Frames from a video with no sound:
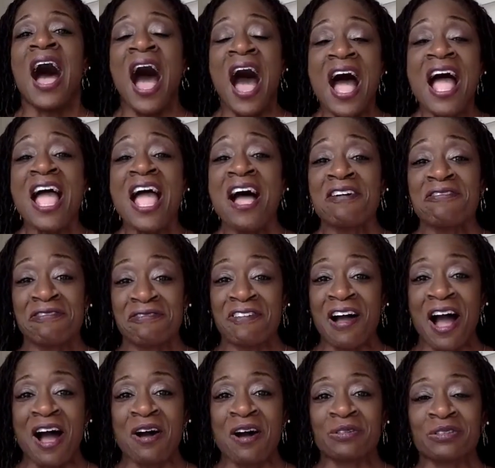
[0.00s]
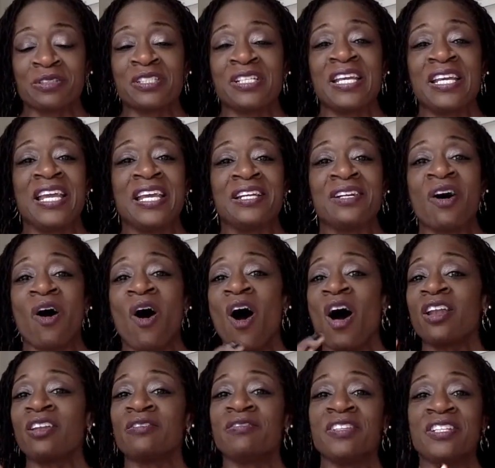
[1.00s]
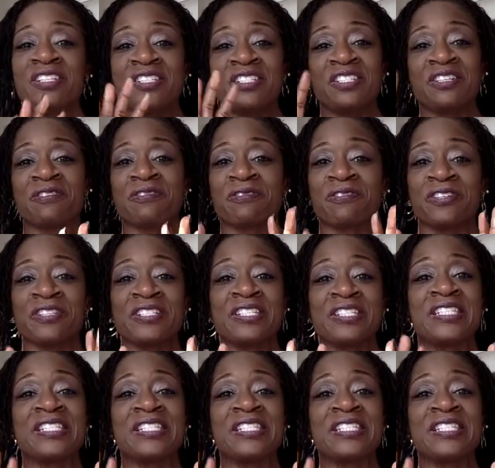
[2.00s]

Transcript: I have found in all of these different